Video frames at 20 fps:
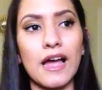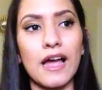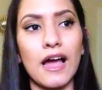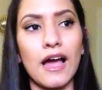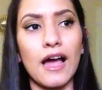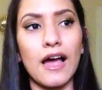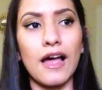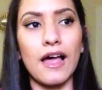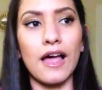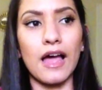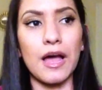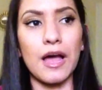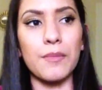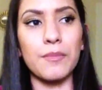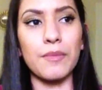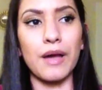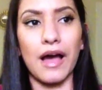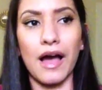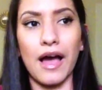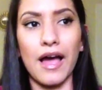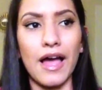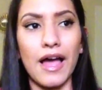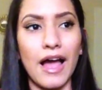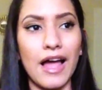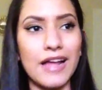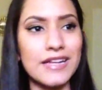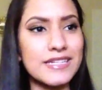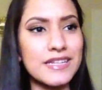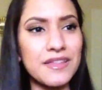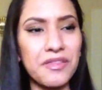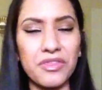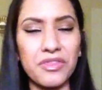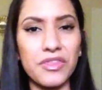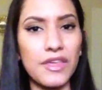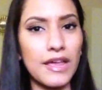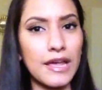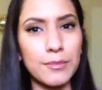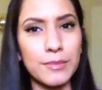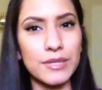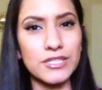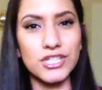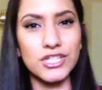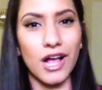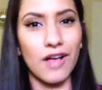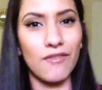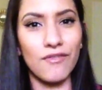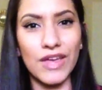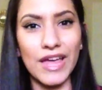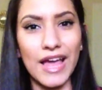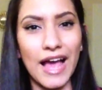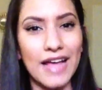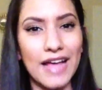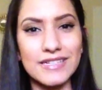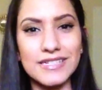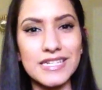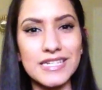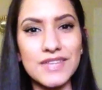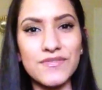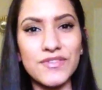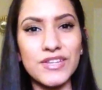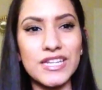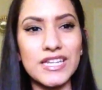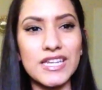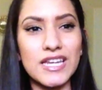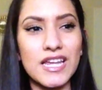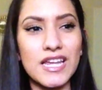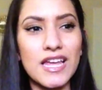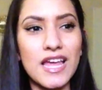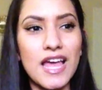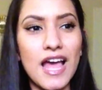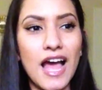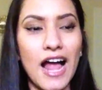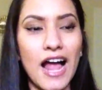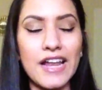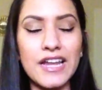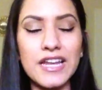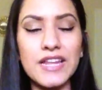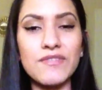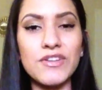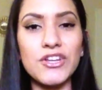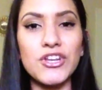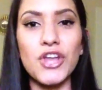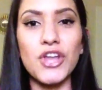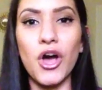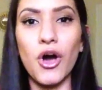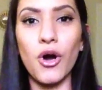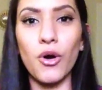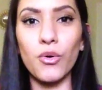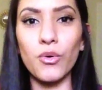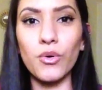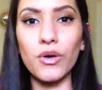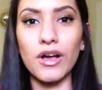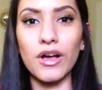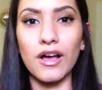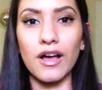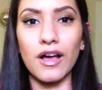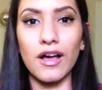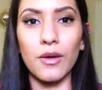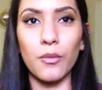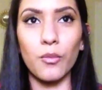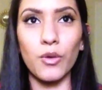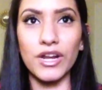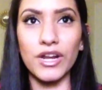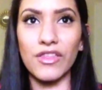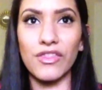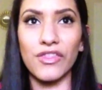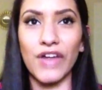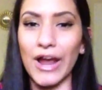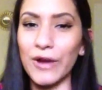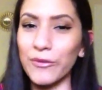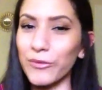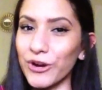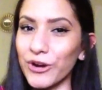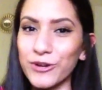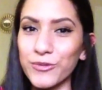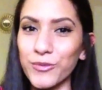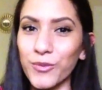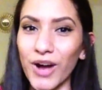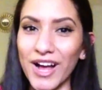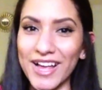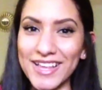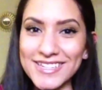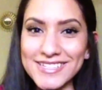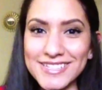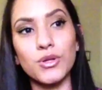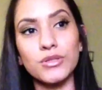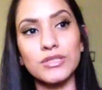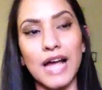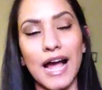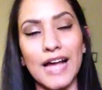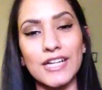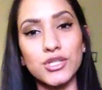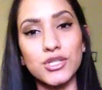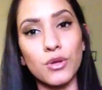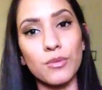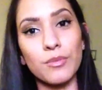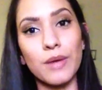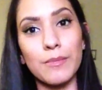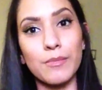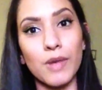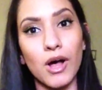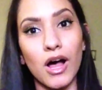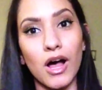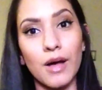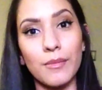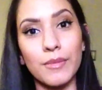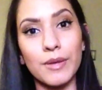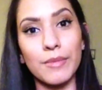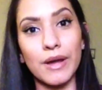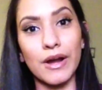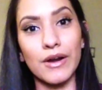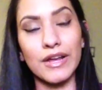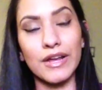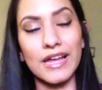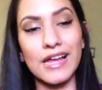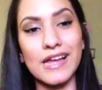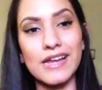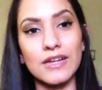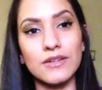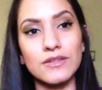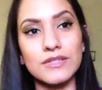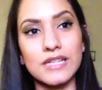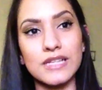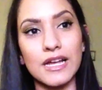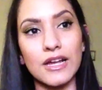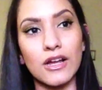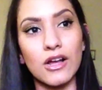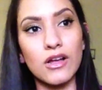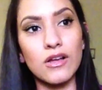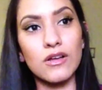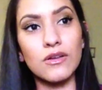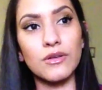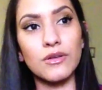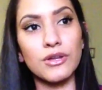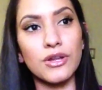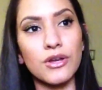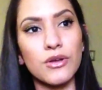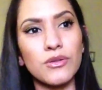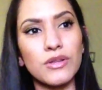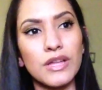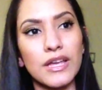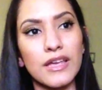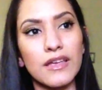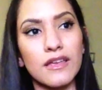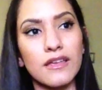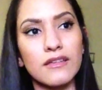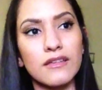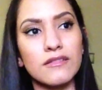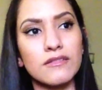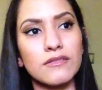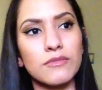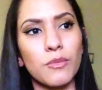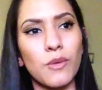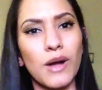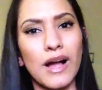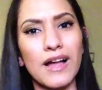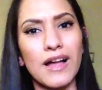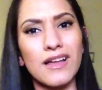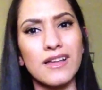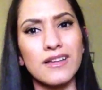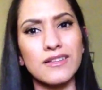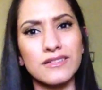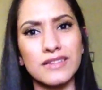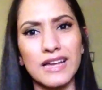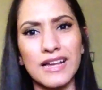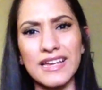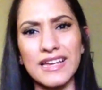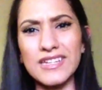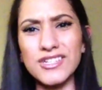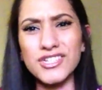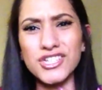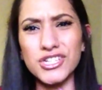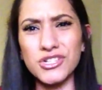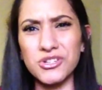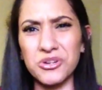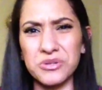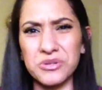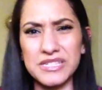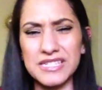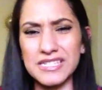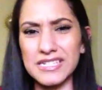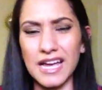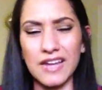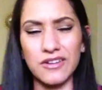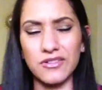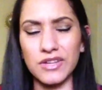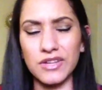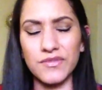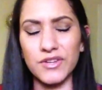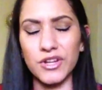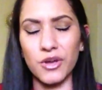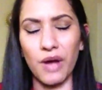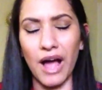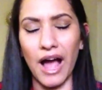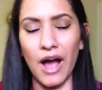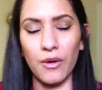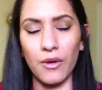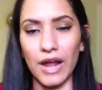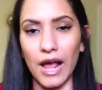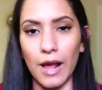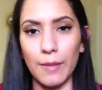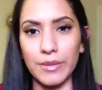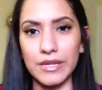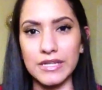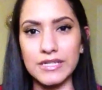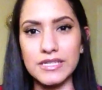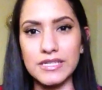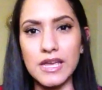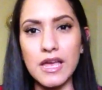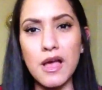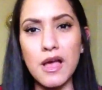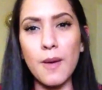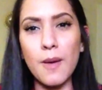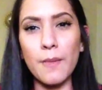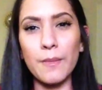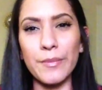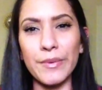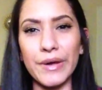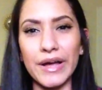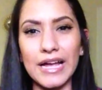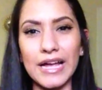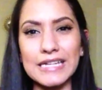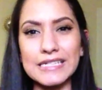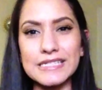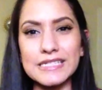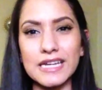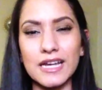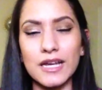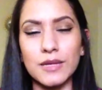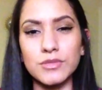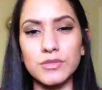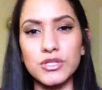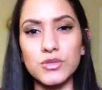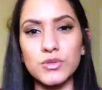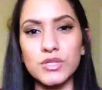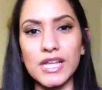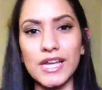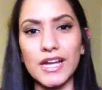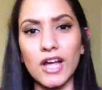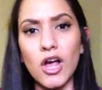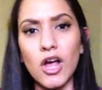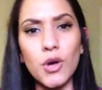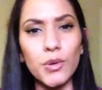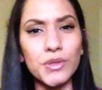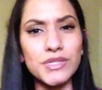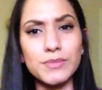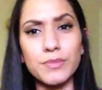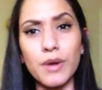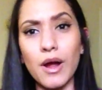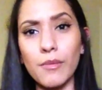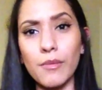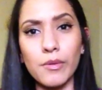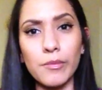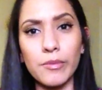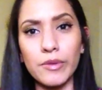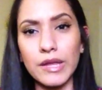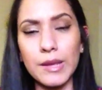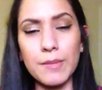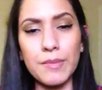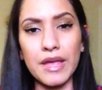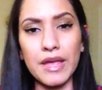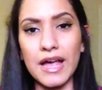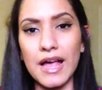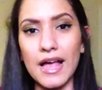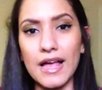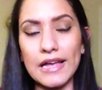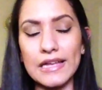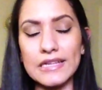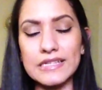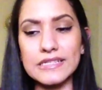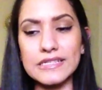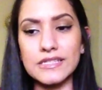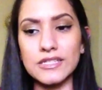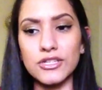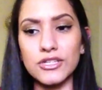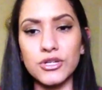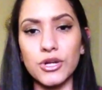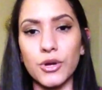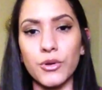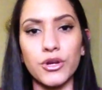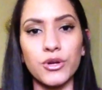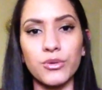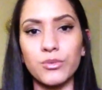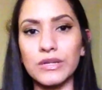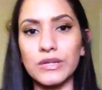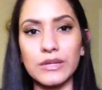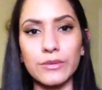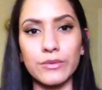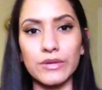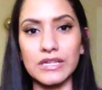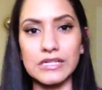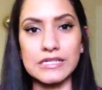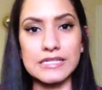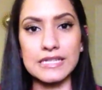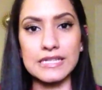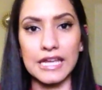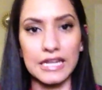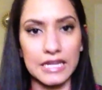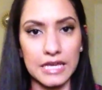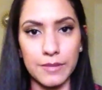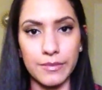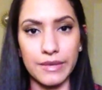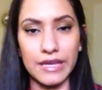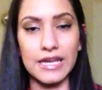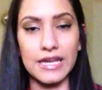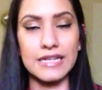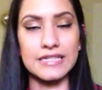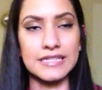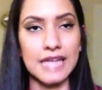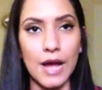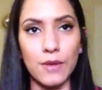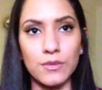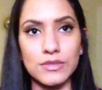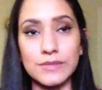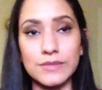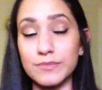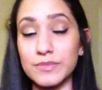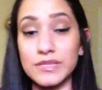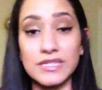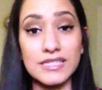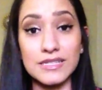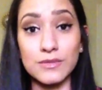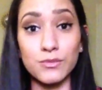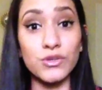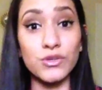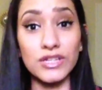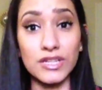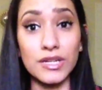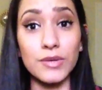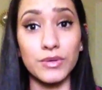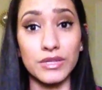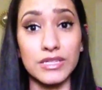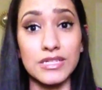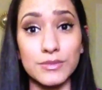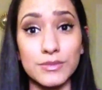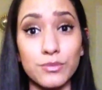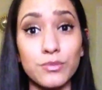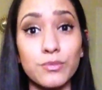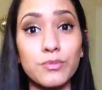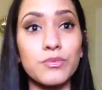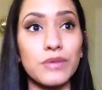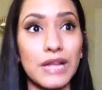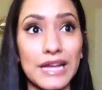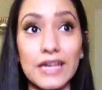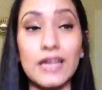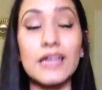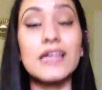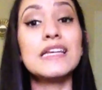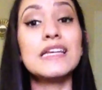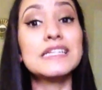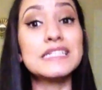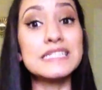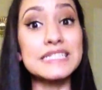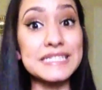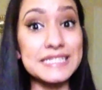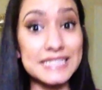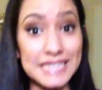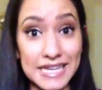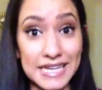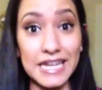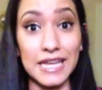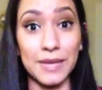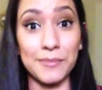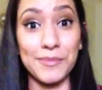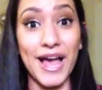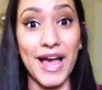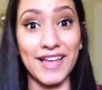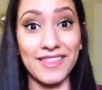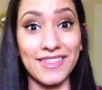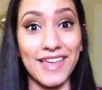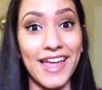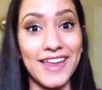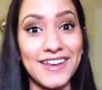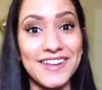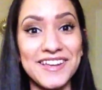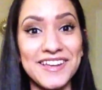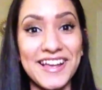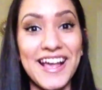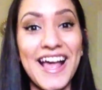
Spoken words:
I didn't think much of it. I didn't even know what a thyroid was. I told my mom about it, and I was like, oh, you know, like, what? I guess she noticed it. I don't even know how it happened. But she was like, oh, it's probably because, you know, you're really, really skinny, because I was really, really, like, skinny back then.